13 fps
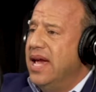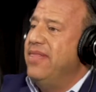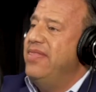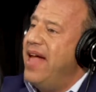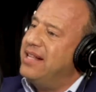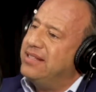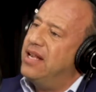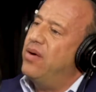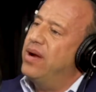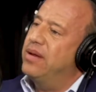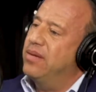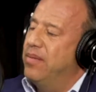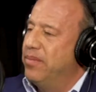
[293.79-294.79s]
And that's how
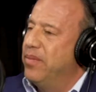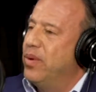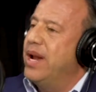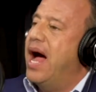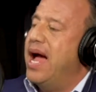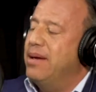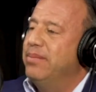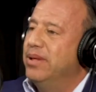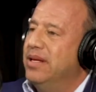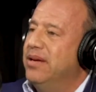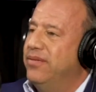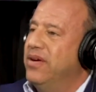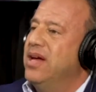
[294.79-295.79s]
I what I
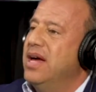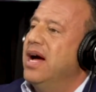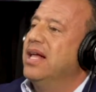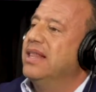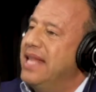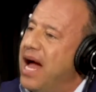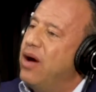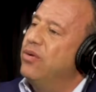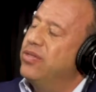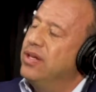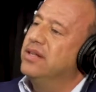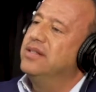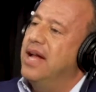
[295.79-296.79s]
believe allow
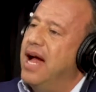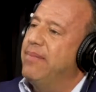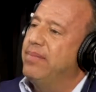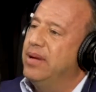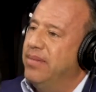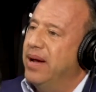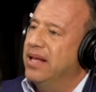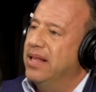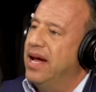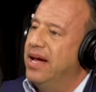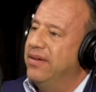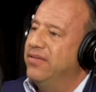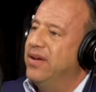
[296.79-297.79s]
things to happen in my
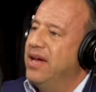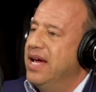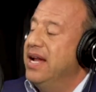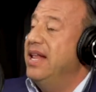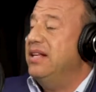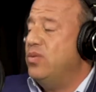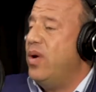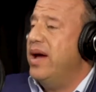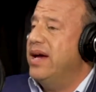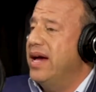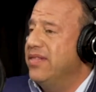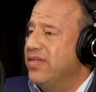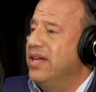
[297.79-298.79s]
life. And that's why
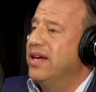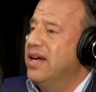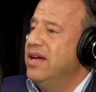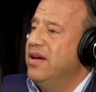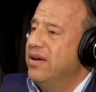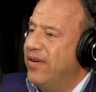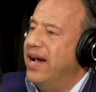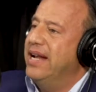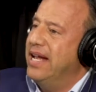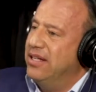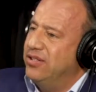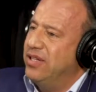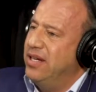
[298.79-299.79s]
I think
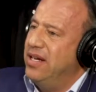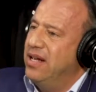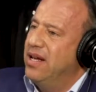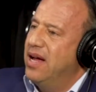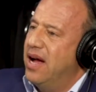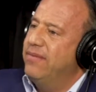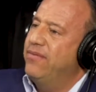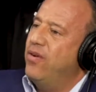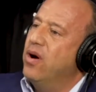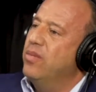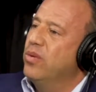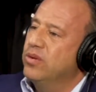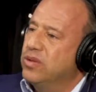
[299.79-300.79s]
financially I'm
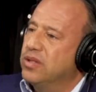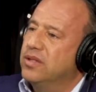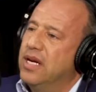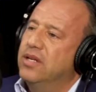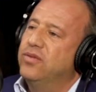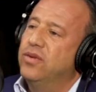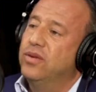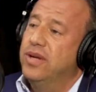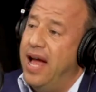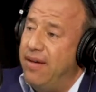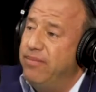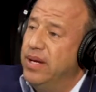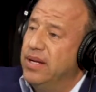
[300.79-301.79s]
far more successful and
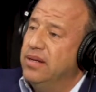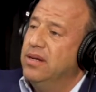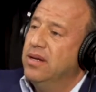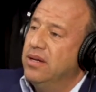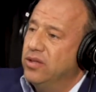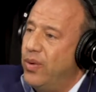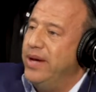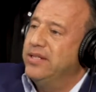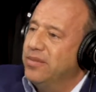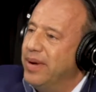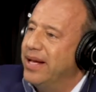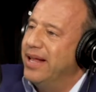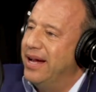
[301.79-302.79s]
have been twice
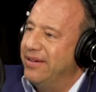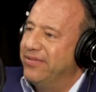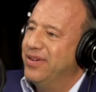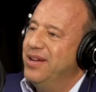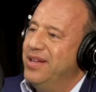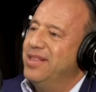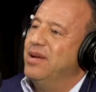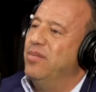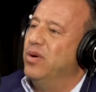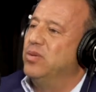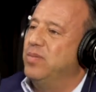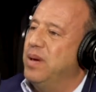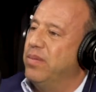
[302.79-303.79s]
in my life than
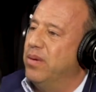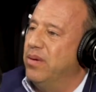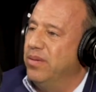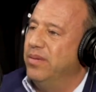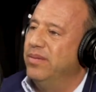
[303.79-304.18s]
most people.